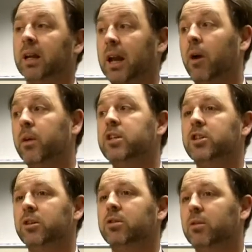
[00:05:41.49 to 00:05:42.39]

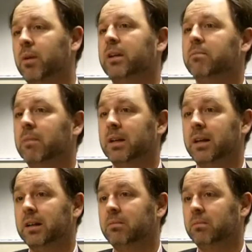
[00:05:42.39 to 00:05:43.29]
encourage you to
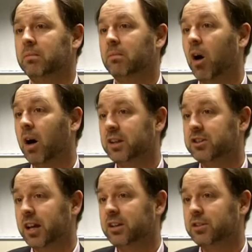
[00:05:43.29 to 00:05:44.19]
maintain higher
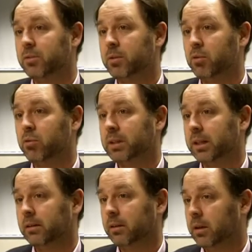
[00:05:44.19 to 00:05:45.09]
standards of
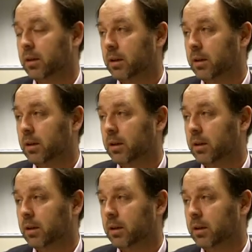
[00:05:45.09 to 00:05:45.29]
reporting.